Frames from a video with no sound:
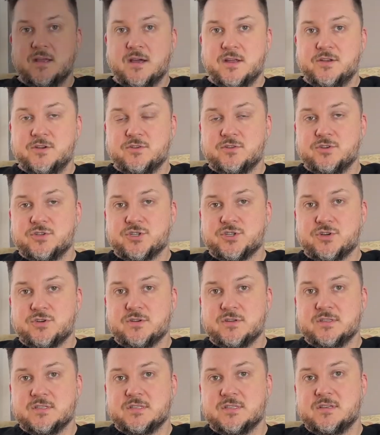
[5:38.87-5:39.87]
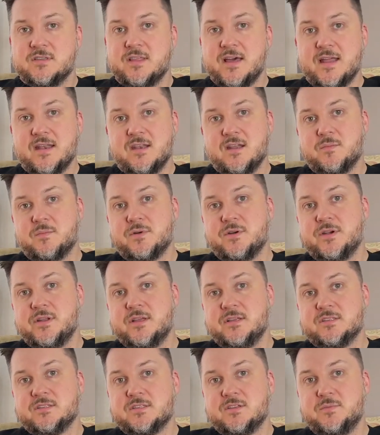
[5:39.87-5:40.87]
on your insurance, that number
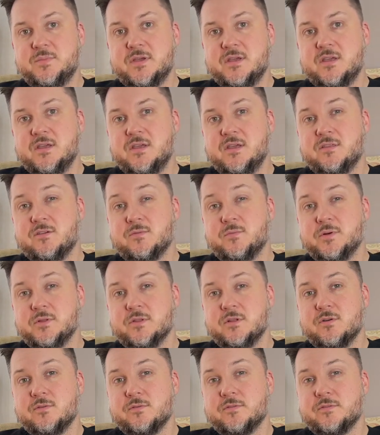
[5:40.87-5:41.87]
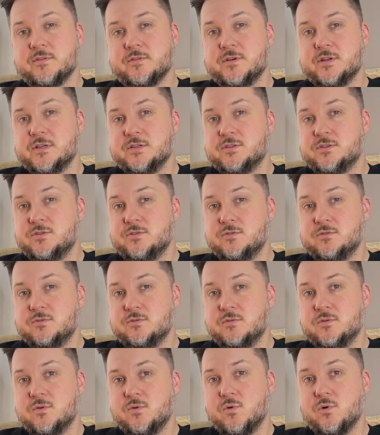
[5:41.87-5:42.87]
needs to be either below 32